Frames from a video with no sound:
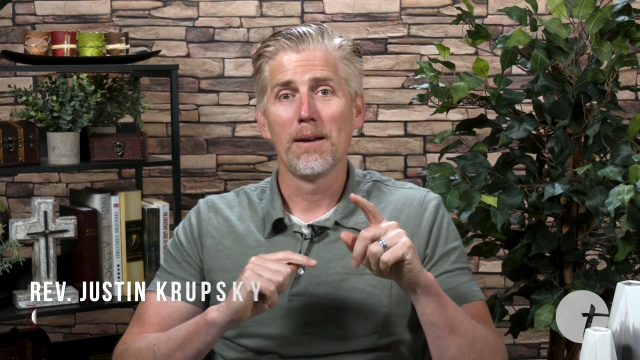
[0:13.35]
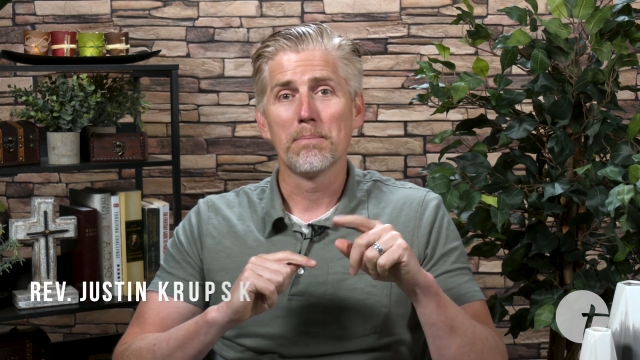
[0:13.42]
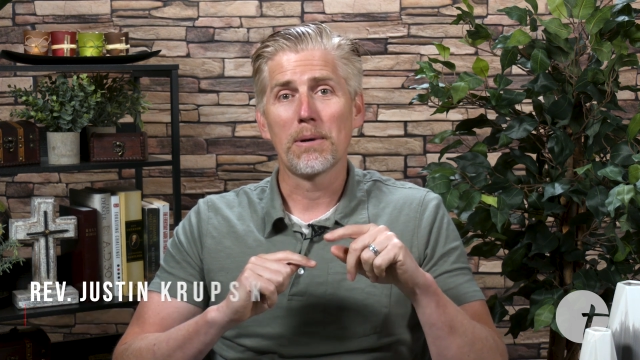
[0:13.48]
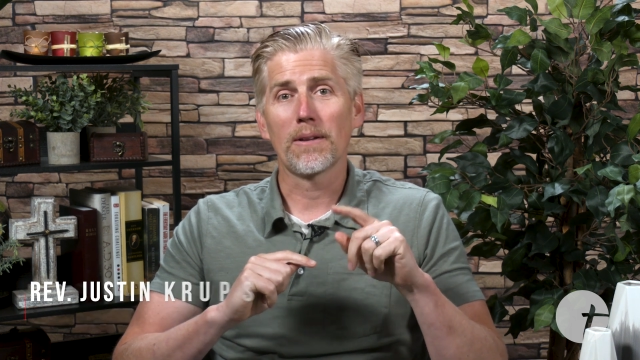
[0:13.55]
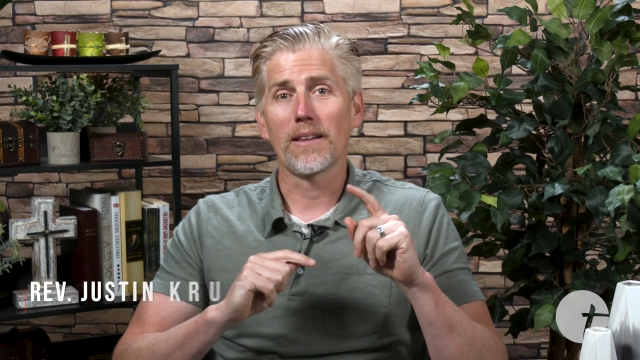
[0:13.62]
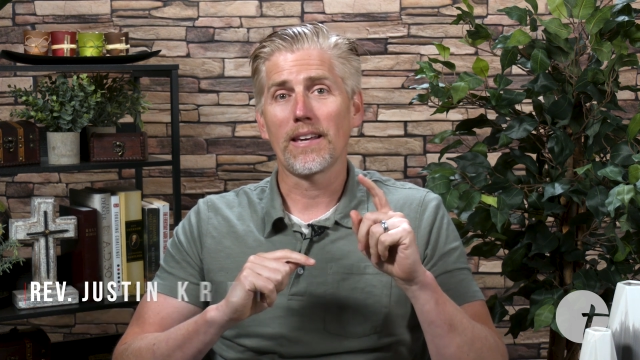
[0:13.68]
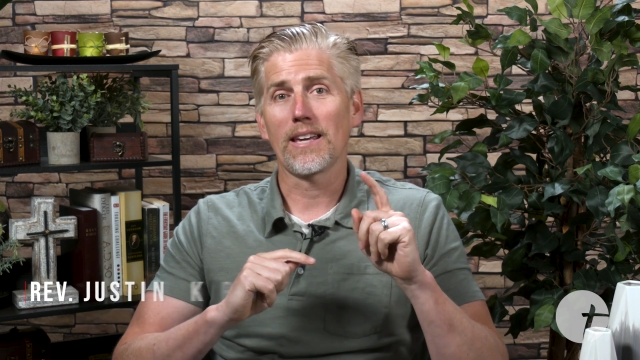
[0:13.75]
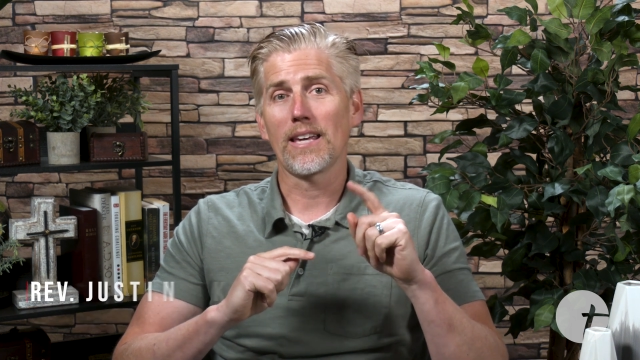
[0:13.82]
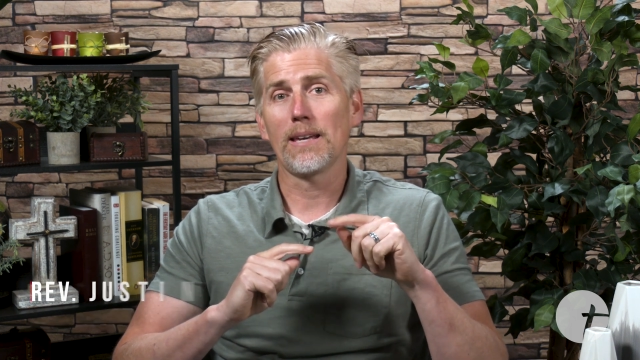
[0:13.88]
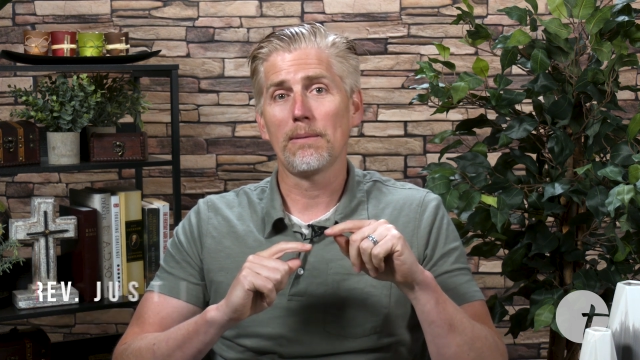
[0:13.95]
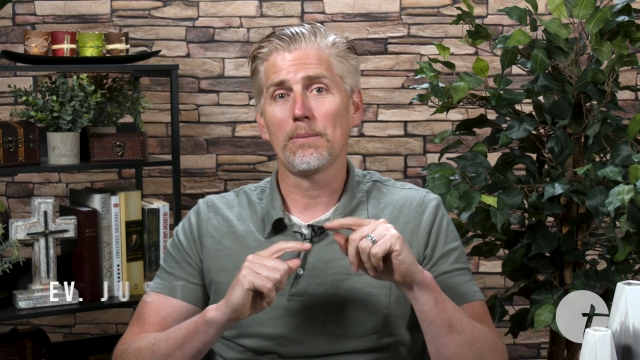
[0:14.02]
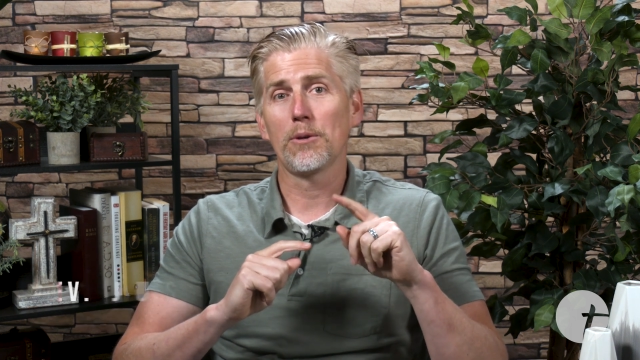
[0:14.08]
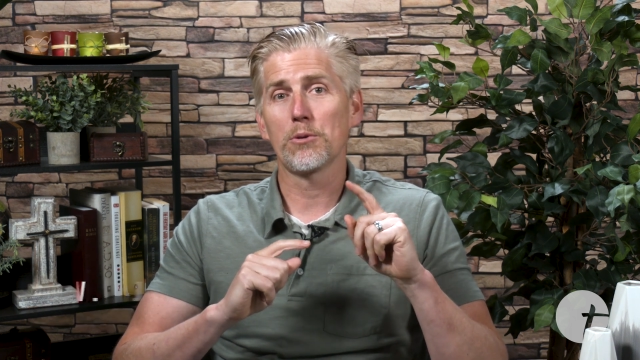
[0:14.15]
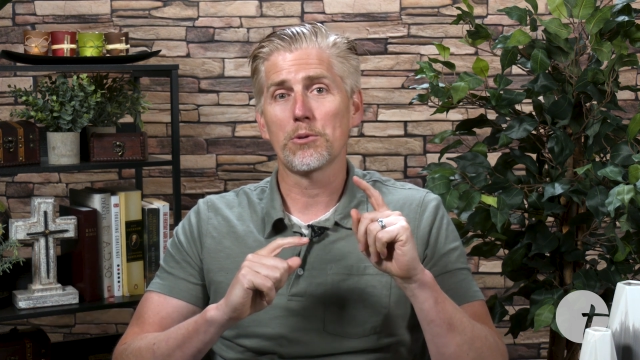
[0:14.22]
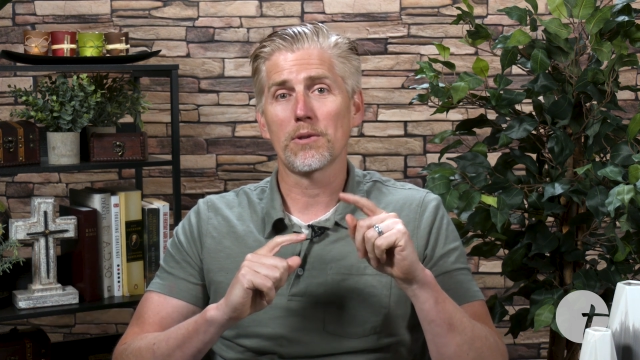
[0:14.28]
but let
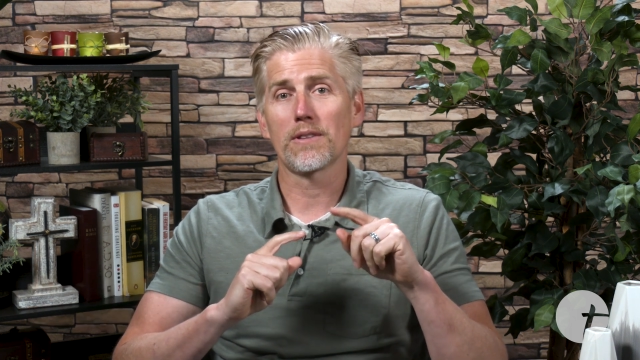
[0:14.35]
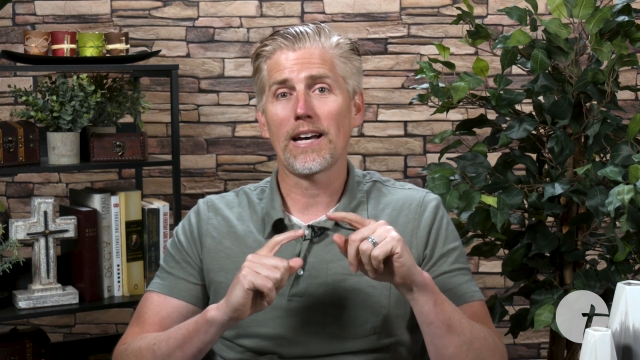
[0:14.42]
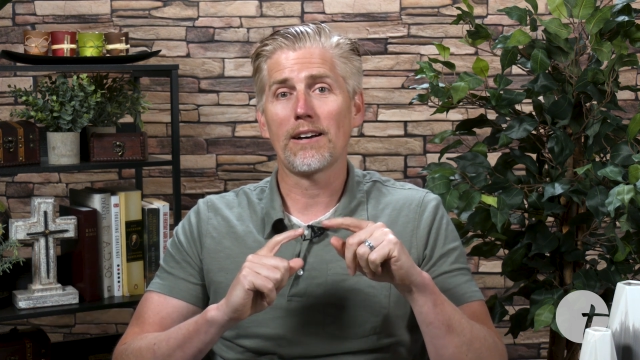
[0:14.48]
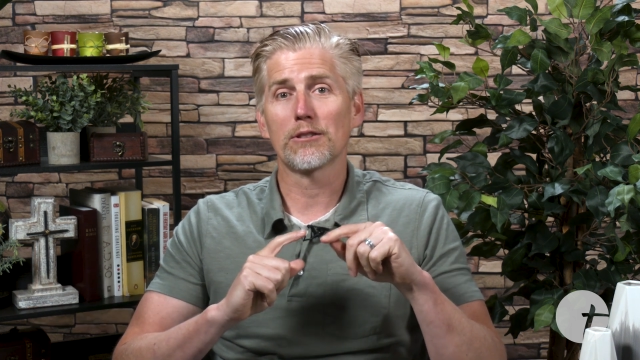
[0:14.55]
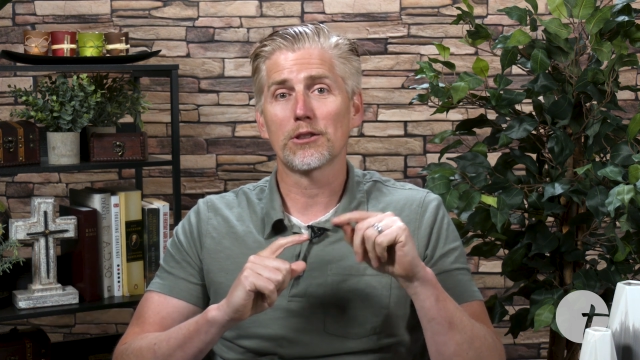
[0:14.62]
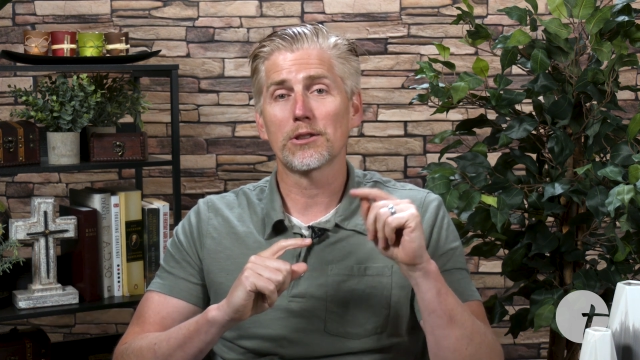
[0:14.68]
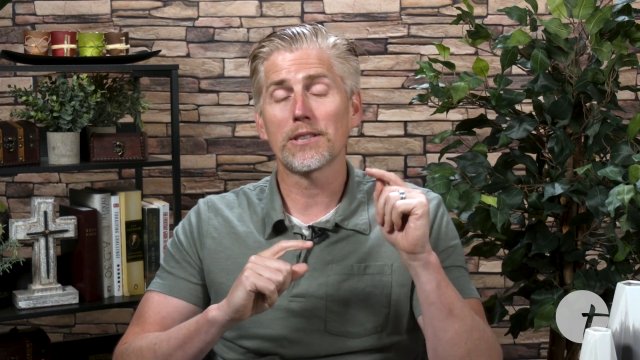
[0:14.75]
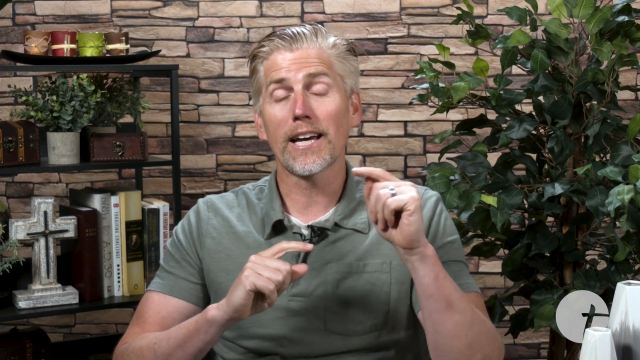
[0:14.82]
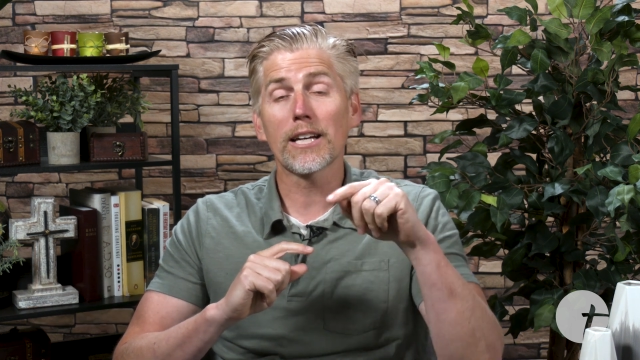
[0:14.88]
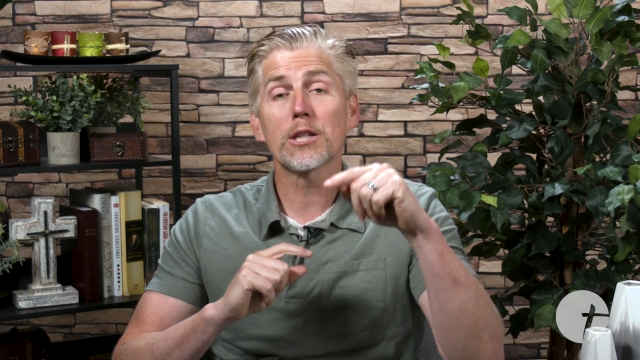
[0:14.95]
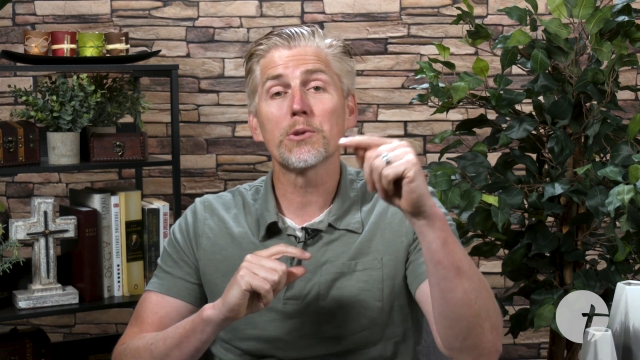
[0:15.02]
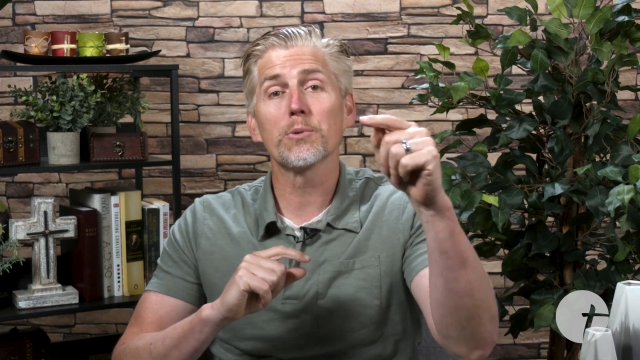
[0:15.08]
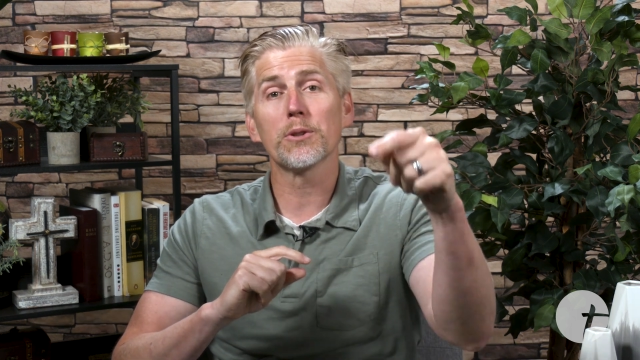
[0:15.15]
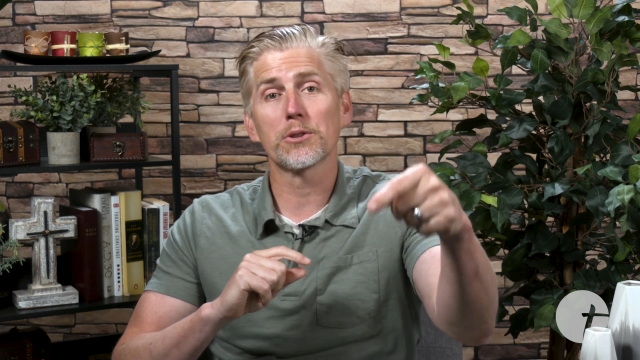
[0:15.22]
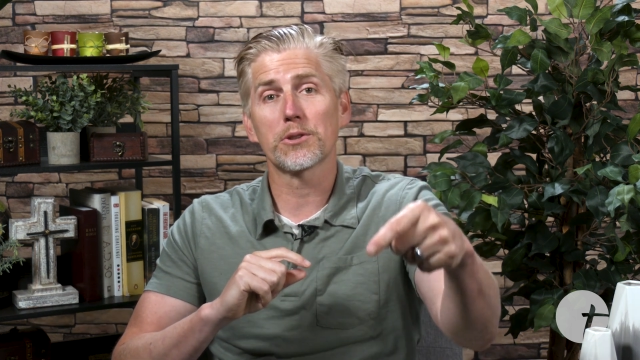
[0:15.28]
him who is without sexual